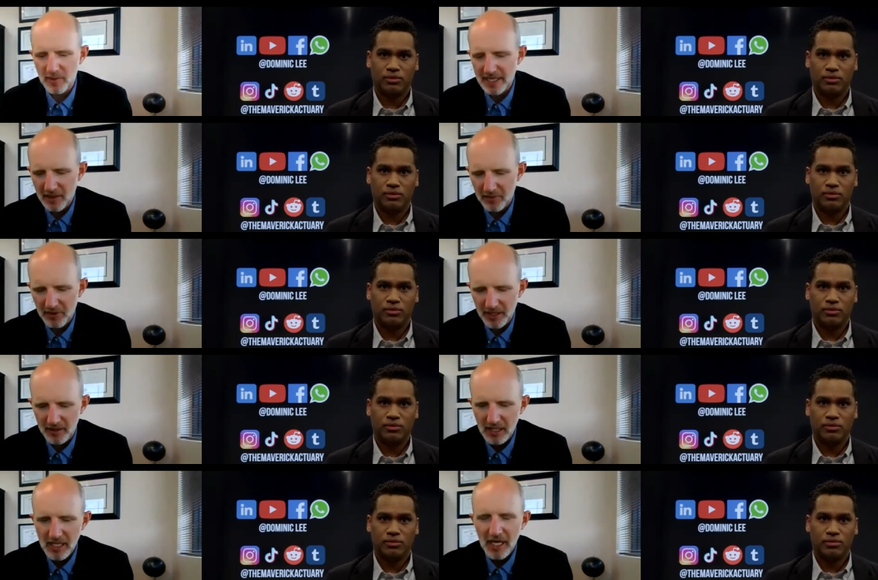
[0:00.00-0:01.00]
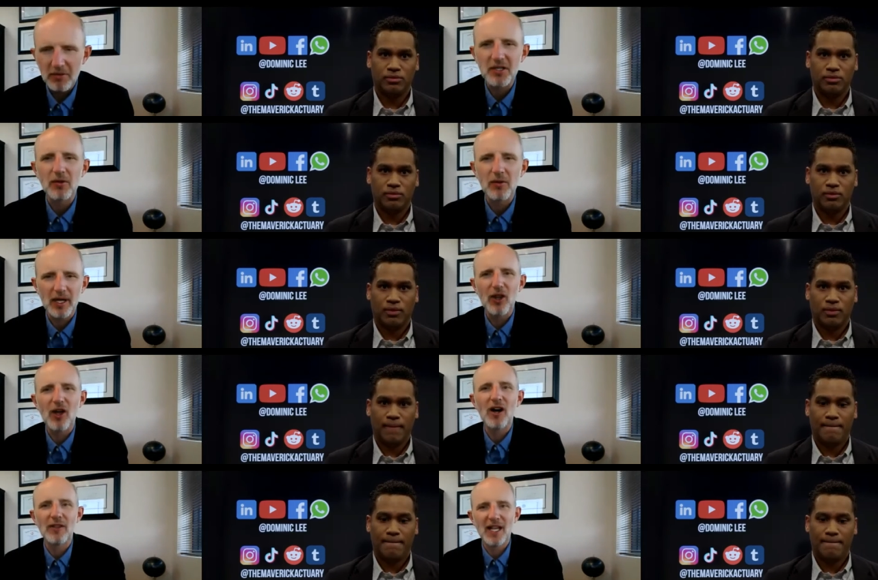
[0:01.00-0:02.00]
Speaker 1: at my company, and it was a,
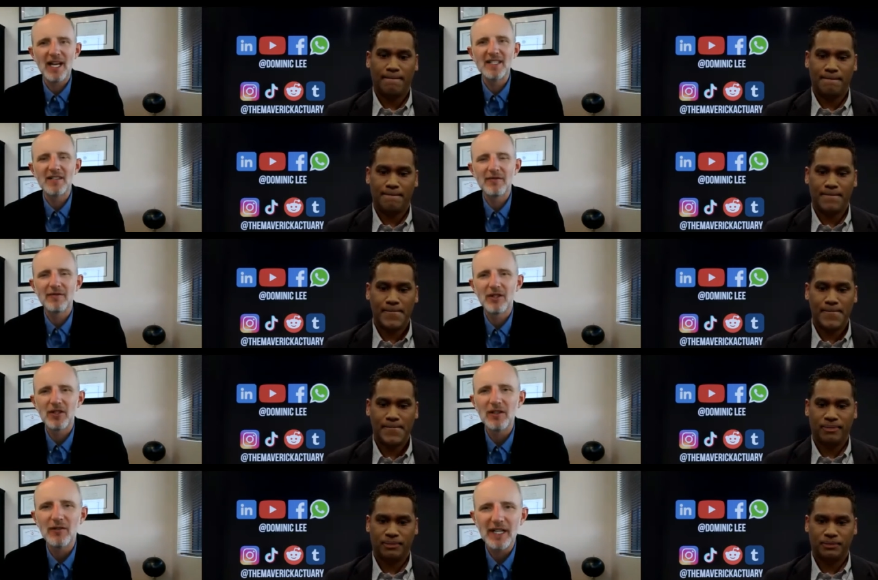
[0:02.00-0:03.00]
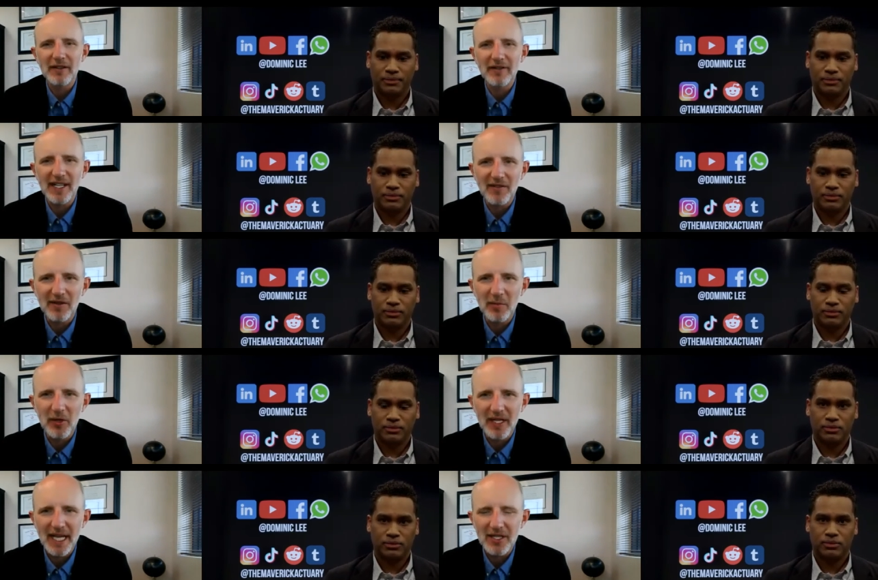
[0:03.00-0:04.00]
along the lines of delivering effective
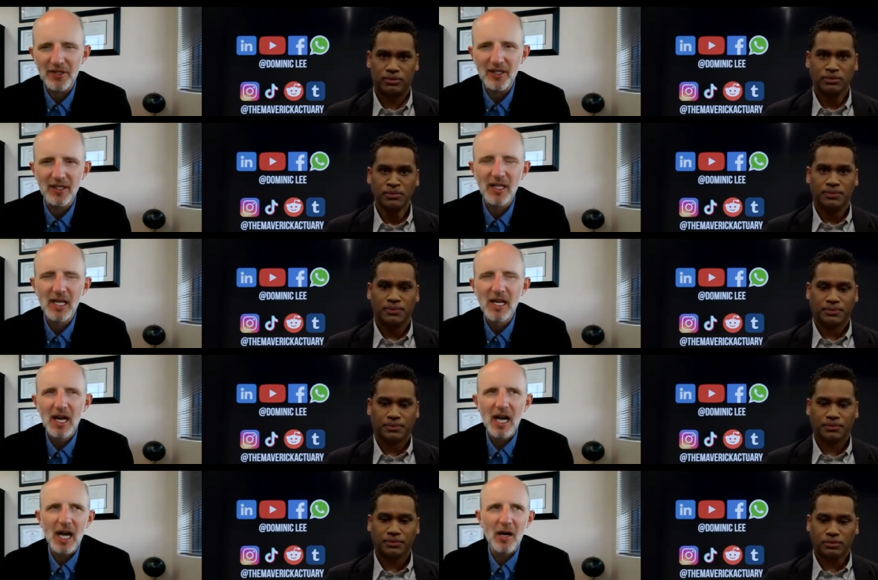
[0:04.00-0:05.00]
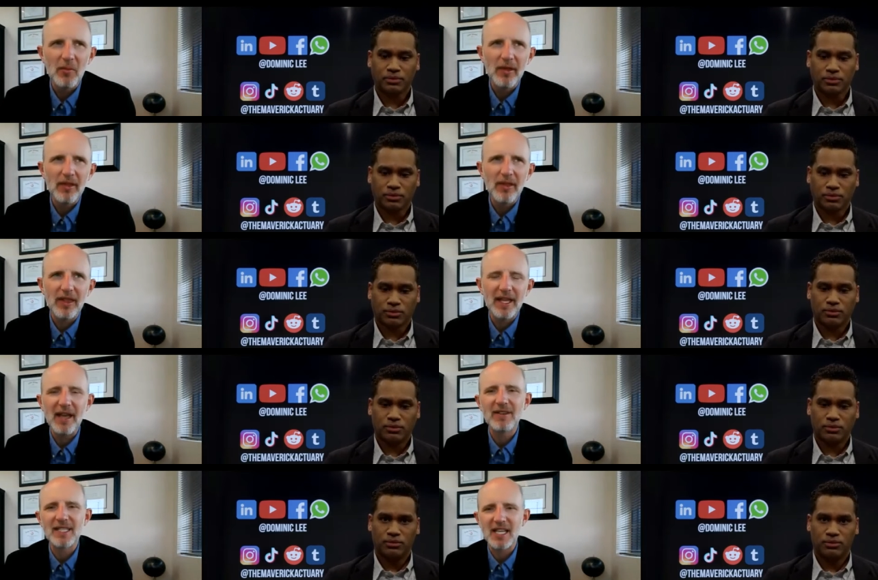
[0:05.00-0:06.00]
communication. And um, they
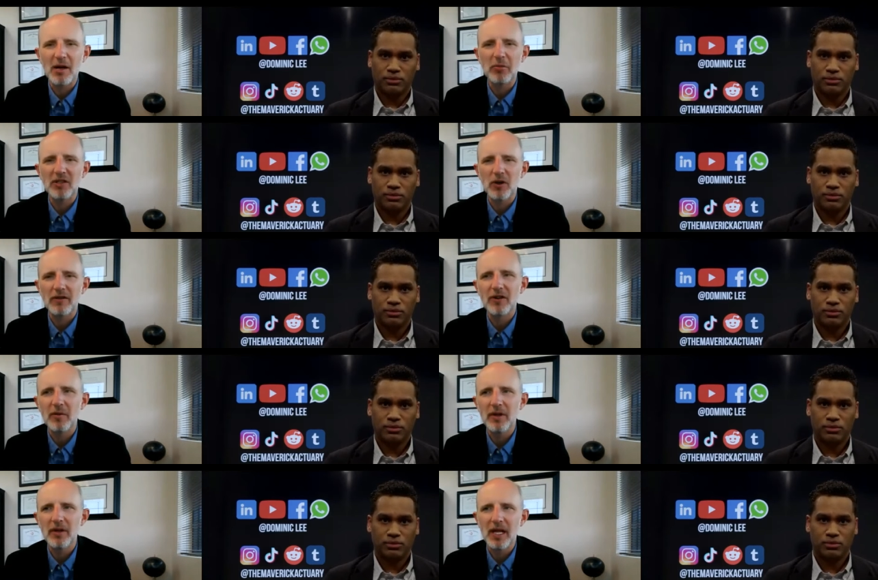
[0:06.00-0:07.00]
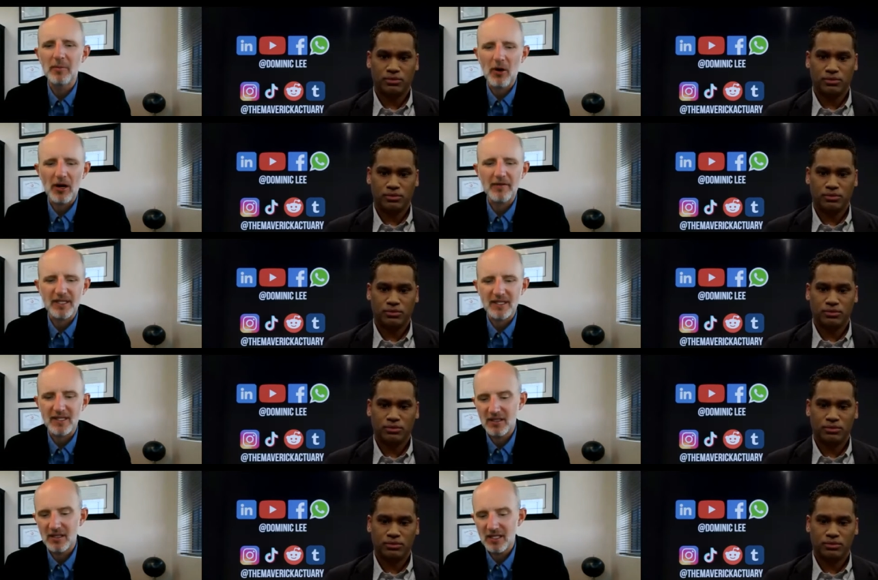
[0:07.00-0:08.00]
gave us a template to work from, and, and part of this
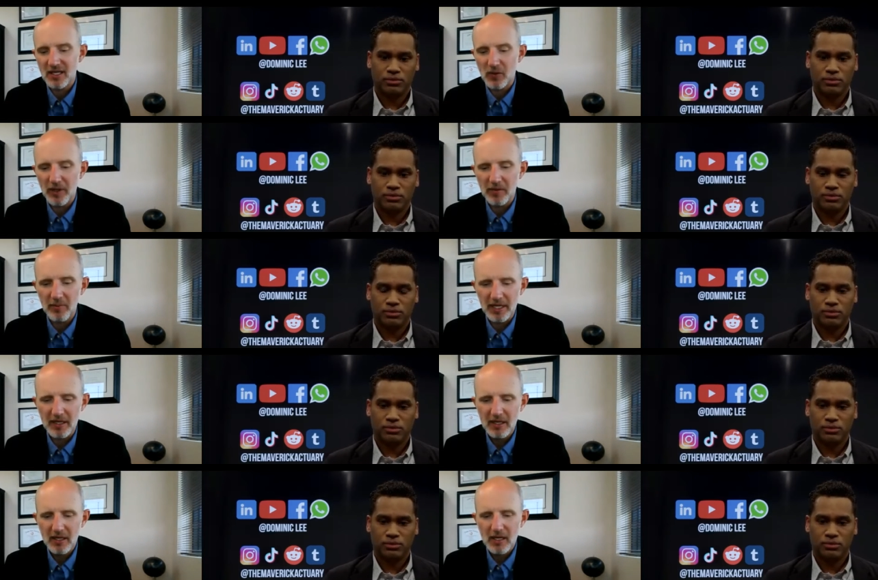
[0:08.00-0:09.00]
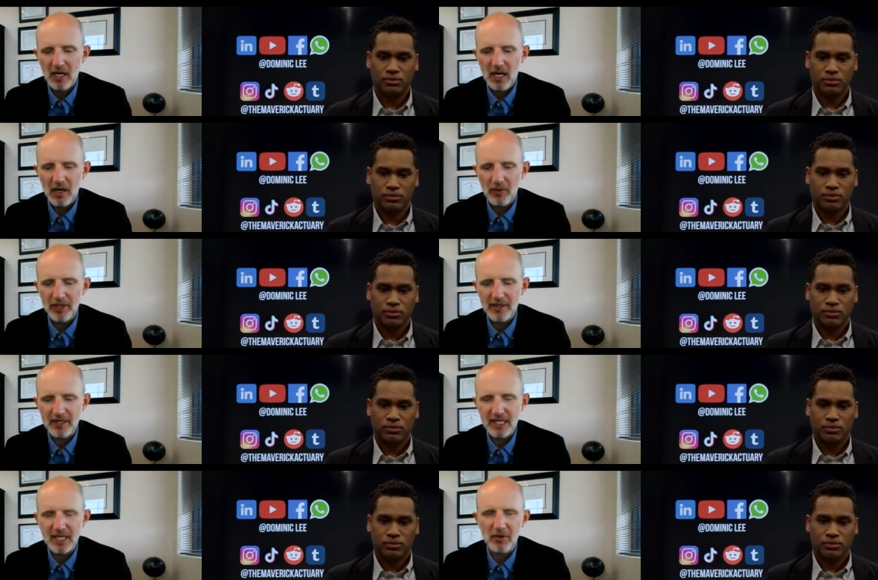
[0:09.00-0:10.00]
has stuck with me. Um, we did
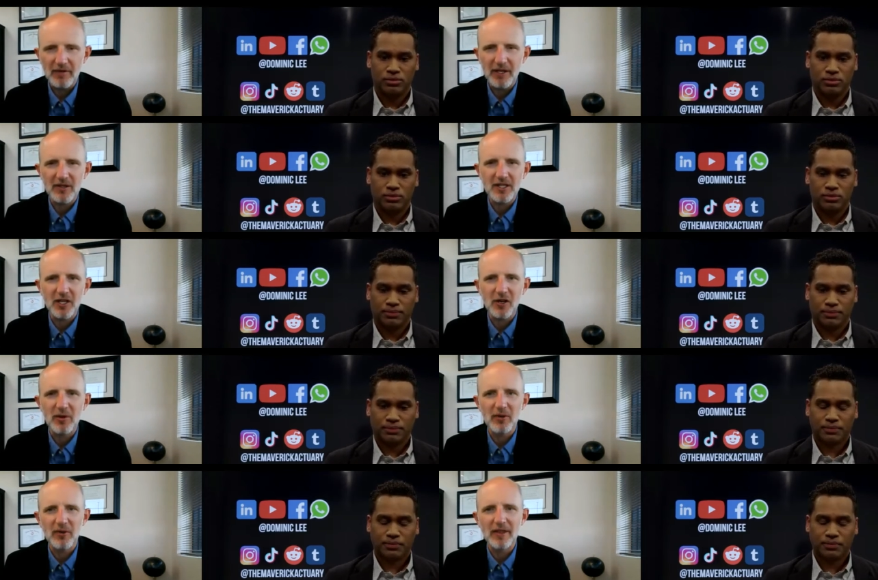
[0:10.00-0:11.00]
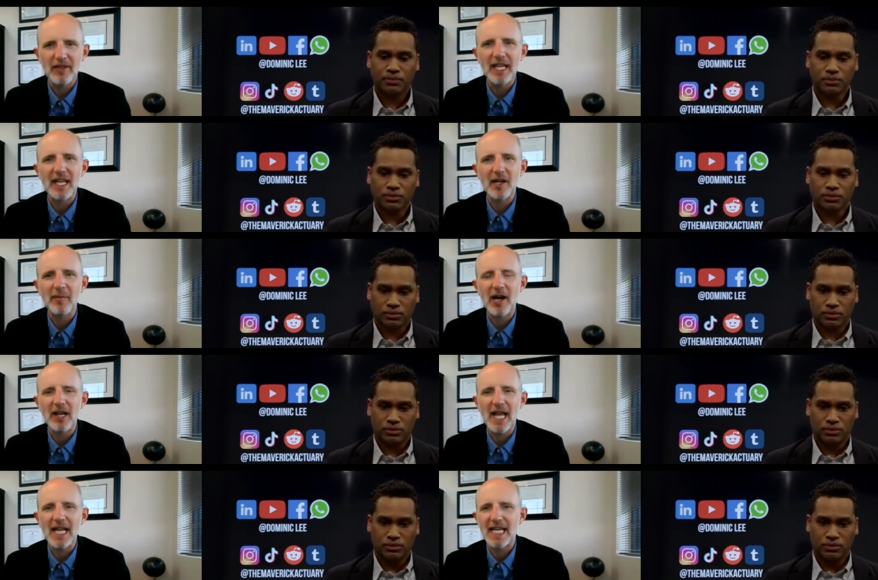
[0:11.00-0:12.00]
this a number of years ago, but in thinking
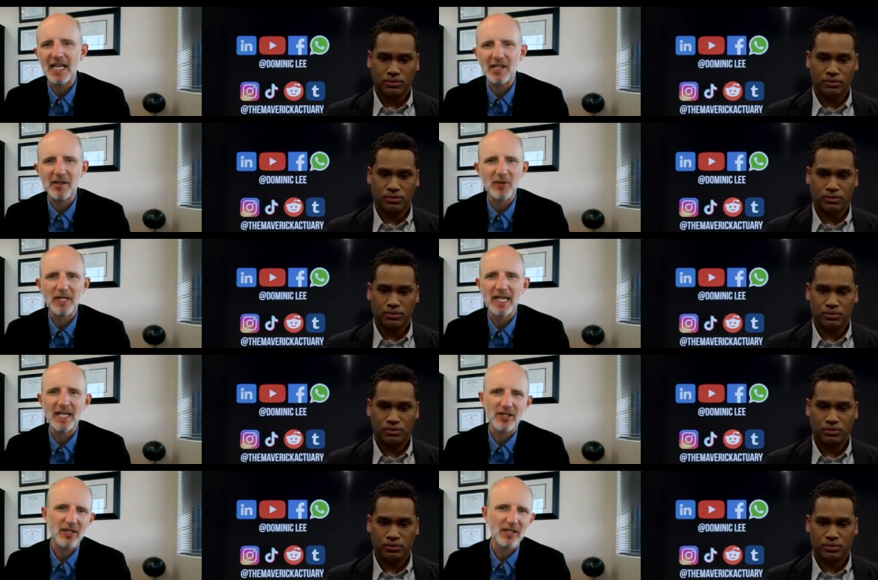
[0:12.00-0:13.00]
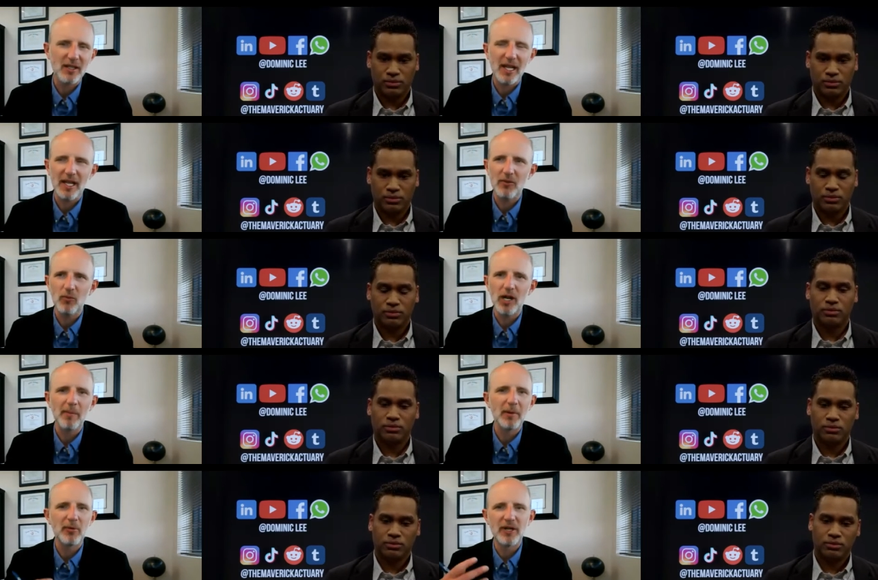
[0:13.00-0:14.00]
about any kind of communication and, and what I'm
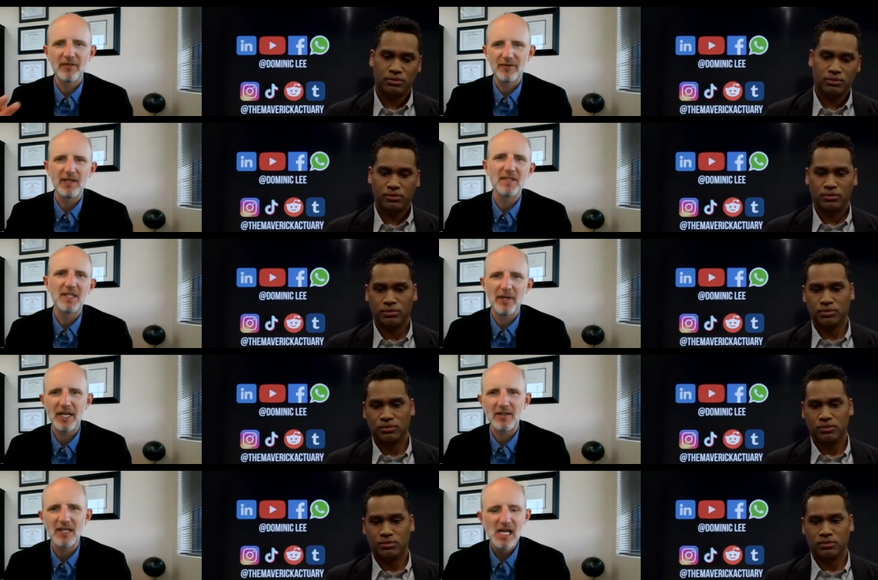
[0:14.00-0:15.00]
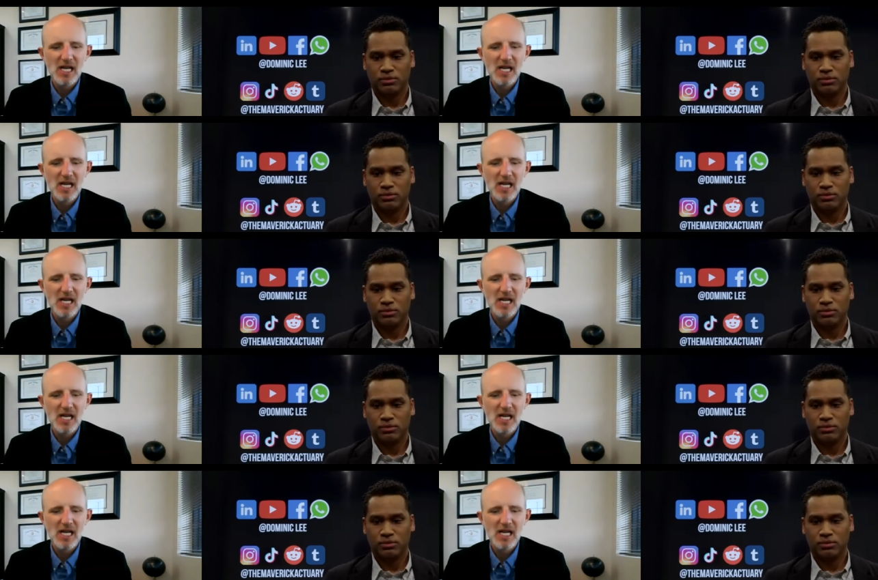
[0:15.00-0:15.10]
going to put in front of somebody else,